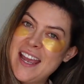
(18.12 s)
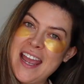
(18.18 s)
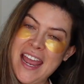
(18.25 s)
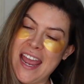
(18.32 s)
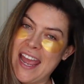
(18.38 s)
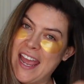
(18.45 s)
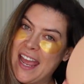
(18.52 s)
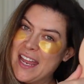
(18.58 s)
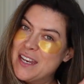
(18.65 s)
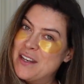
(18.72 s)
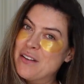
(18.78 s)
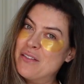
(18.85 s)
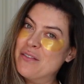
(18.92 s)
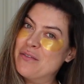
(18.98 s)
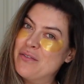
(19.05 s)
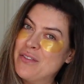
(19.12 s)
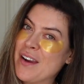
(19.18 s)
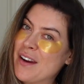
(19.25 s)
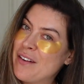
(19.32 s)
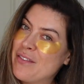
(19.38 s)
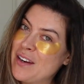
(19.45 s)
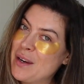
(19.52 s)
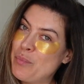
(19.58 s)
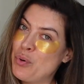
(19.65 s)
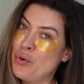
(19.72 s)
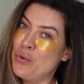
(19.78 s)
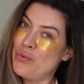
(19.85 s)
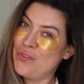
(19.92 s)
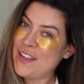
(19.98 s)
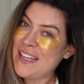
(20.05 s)
and very, very
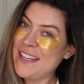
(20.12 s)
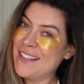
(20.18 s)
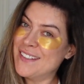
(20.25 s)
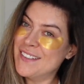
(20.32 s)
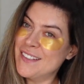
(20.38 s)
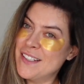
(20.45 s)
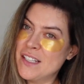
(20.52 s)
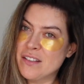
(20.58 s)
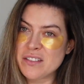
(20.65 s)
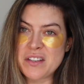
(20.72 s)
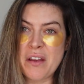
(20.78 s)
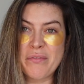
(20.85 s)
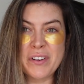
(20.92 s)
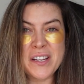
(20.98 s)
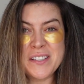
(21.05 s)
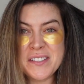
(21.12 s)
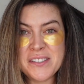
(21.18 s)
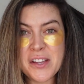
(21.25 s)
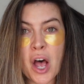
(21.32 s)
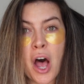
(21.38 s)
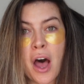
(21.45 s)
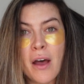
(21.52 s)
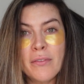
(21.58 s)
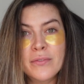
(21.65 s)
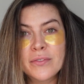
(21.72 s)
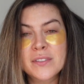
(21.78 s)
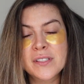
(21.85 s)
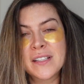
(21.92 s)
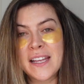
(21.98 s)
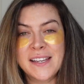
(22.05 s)
poofy. It's not very
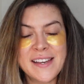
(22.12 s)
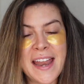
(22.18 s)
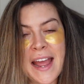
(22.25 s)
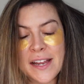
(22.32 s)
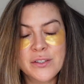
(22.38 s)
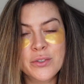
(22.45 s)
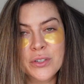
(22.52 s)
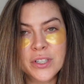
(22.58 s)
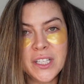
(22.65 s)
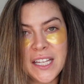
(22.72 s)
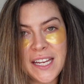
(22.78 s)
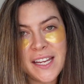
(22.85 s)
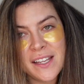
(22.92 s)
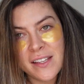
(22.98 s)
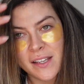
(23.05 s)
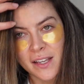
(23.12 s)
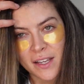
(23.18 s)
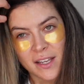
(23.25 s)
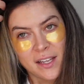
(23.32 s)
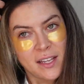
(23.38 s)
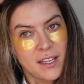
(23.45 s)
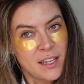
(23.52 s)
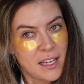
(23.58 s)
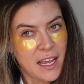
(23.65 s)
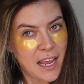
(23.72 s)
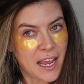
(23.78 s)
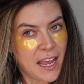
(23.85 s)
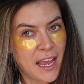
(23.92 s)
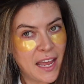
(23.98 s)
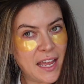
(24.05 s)
soft, like naturally.
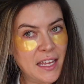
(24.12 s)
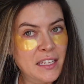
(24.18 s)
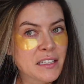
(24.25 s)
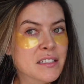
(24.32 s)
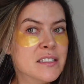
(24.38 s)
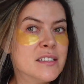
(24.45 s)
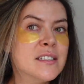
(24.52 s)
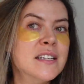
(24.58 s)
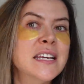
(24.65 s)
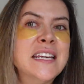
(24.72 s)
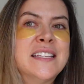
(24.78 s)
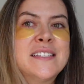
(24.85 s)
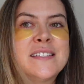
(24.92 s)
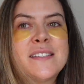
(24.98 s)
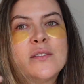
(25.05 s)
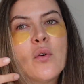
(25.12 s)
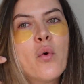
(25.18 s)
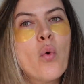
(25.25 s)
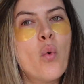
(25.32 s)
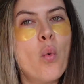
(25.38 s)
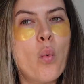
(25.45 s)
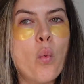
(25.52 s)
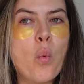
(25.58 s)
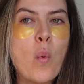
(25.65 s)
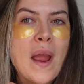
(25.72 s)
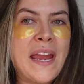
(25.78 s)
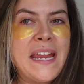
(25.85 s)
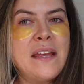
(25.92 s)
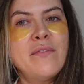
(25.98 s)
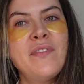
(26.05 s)
And it's
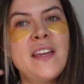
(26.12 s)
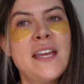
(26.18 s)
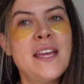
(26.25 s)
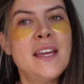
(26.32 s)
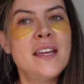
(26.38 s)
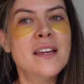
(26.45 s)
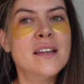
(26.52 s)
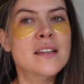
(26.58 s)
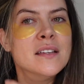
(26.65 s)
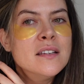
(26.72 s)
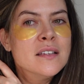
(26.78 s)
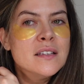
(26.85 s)
wavy,